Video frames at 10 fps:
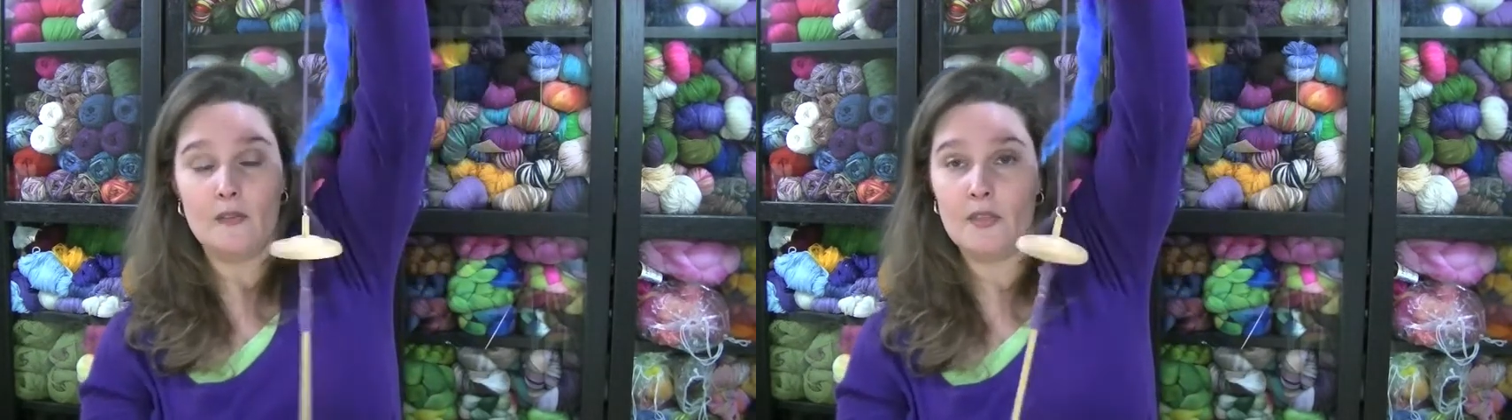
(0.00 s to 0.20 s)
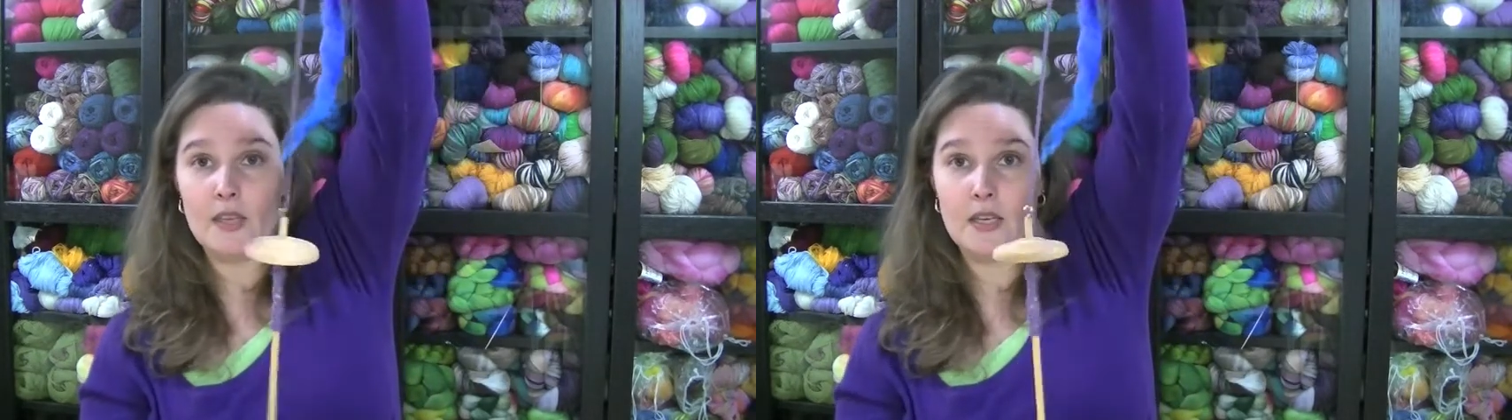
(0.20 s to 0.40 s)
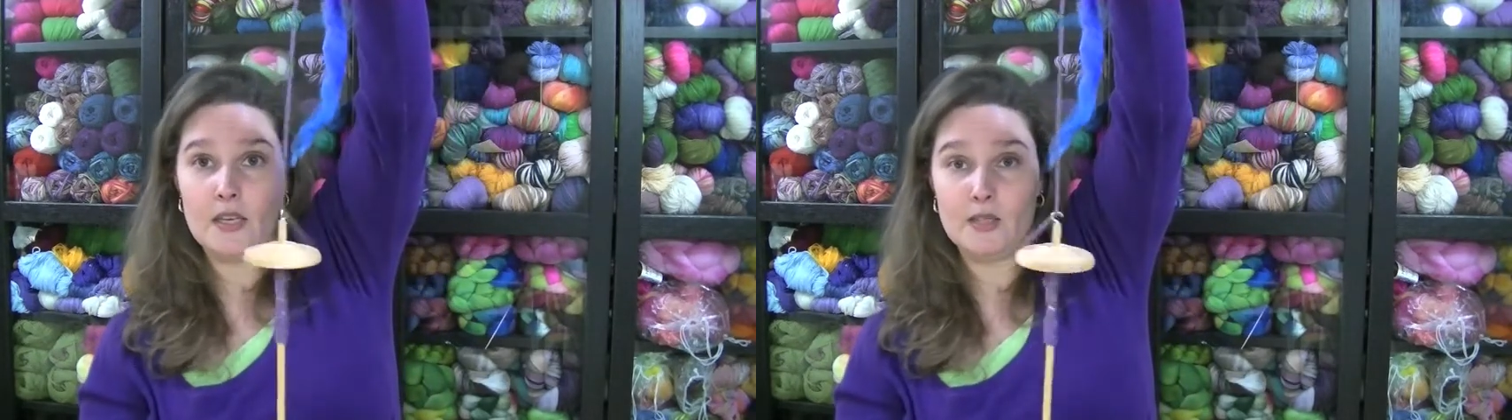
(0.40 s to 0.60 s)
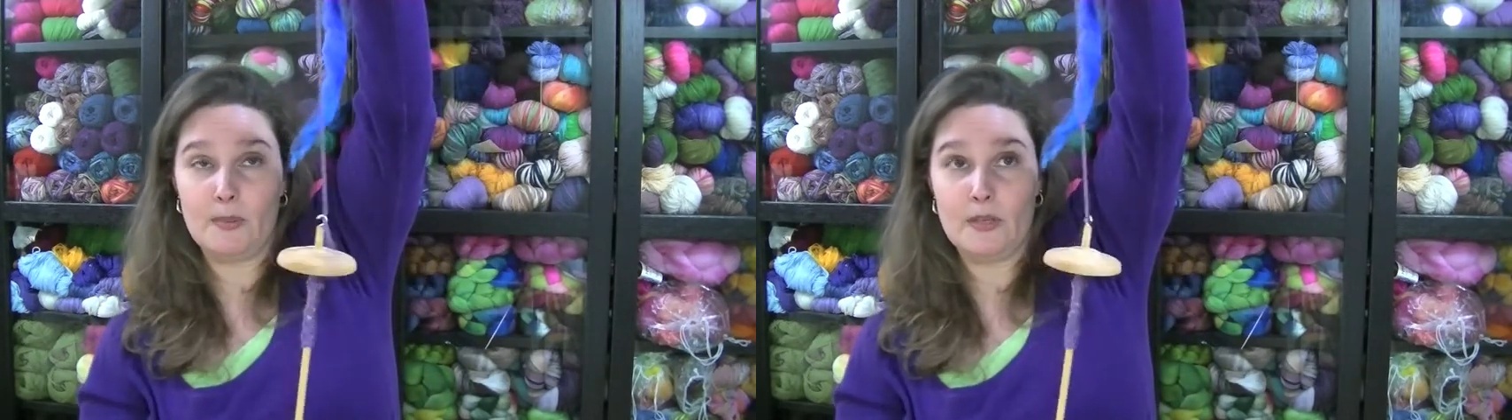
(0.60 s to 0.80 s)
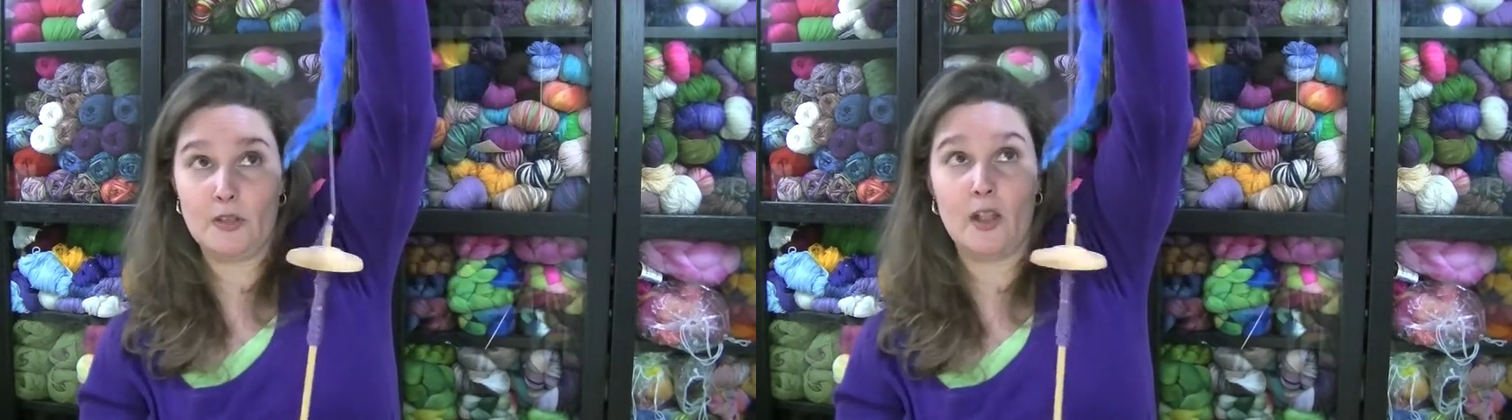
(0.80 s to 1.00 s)
the
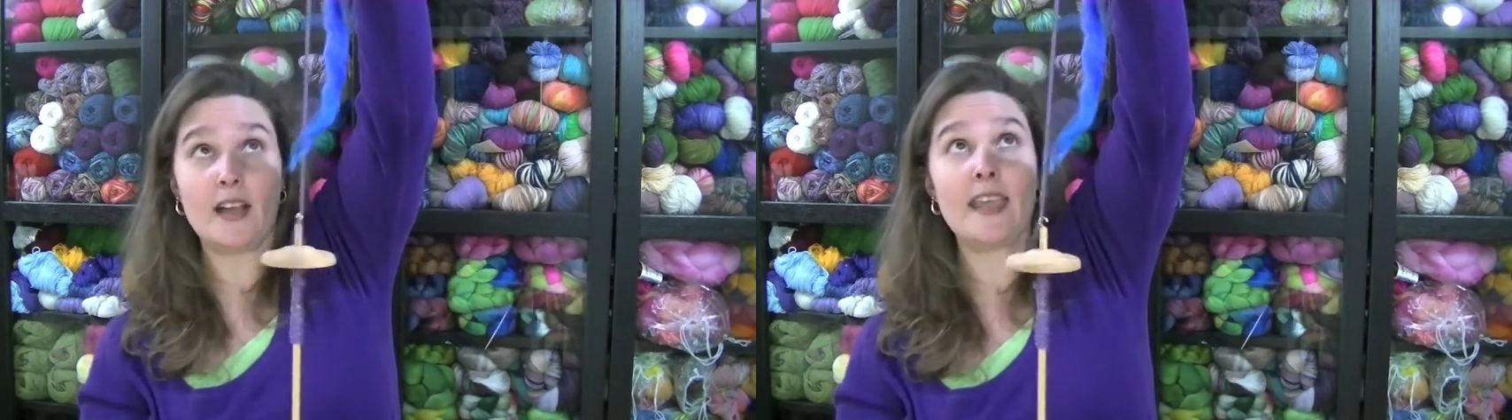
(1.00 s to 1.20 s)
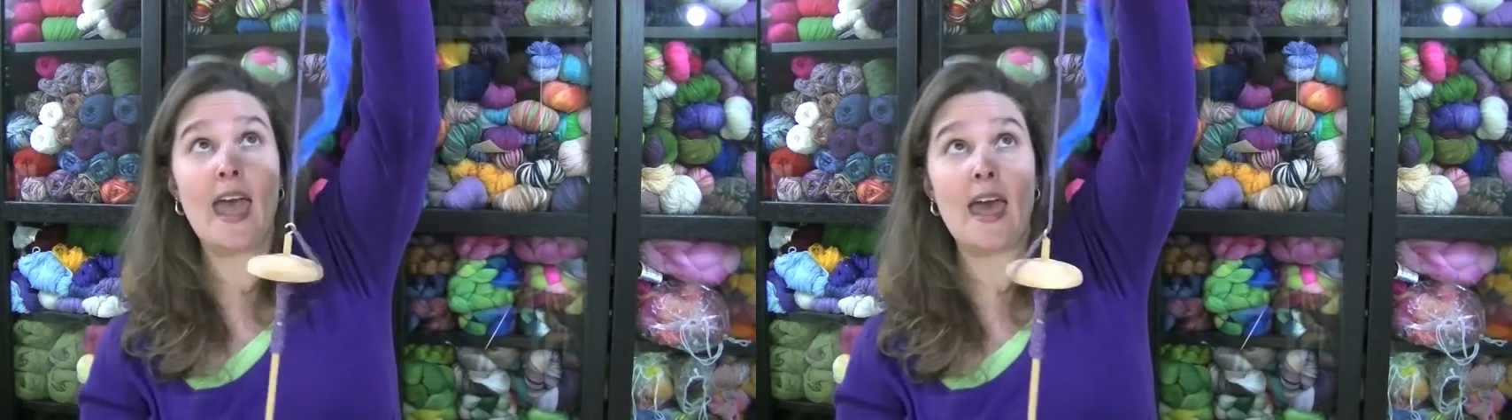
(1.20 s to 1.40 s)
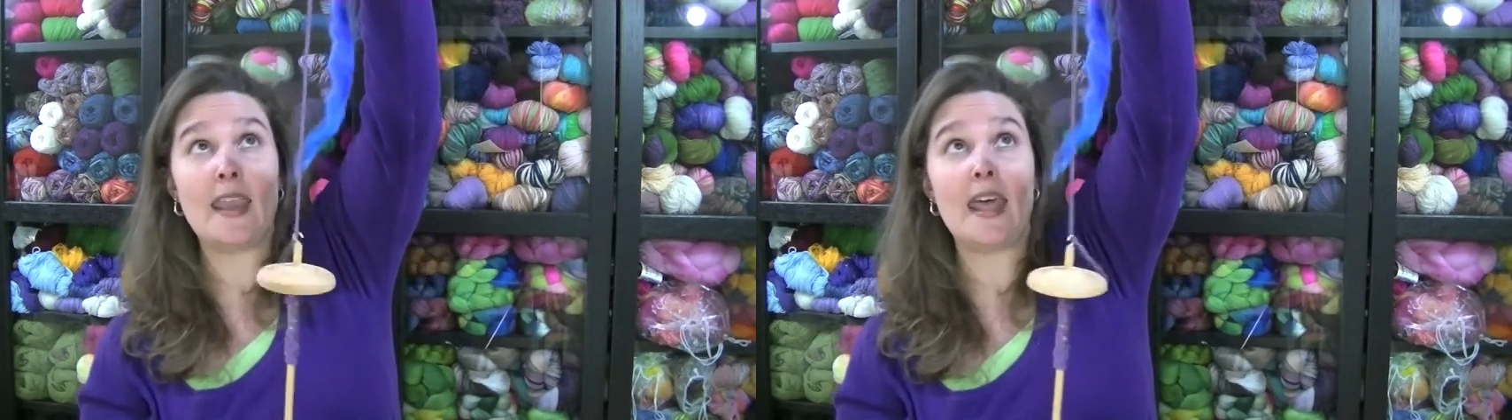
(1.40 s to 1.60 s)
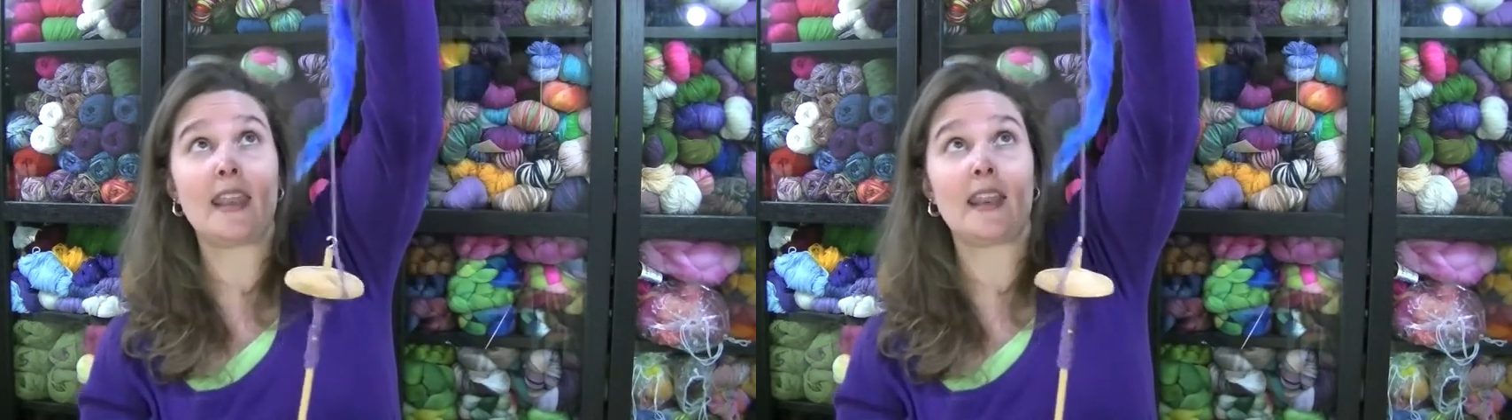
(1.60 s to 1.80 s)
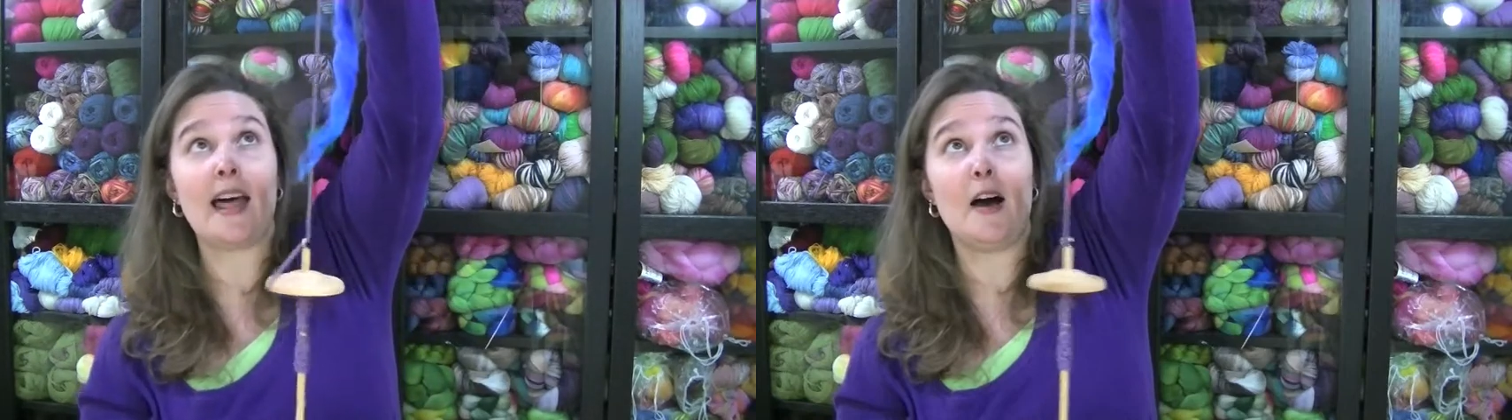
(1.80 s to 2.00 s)
spindle again and
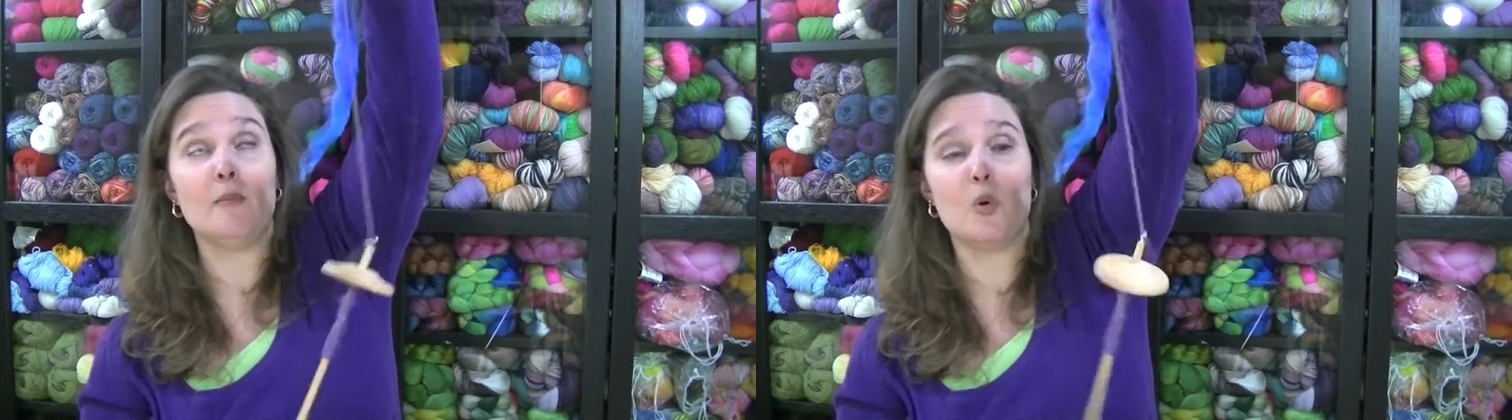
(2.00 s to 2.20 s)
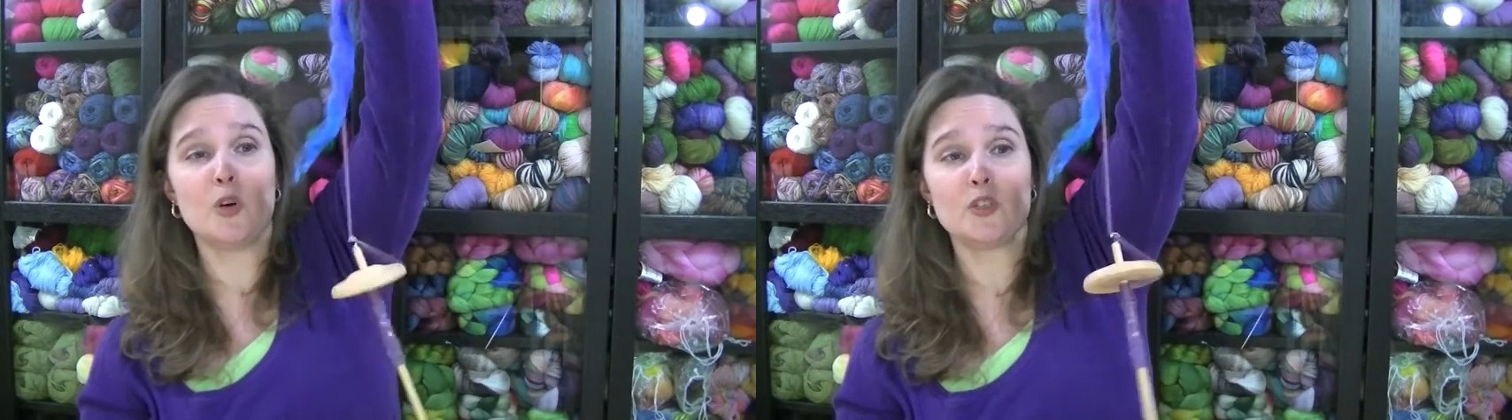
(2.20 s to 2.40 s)
allow more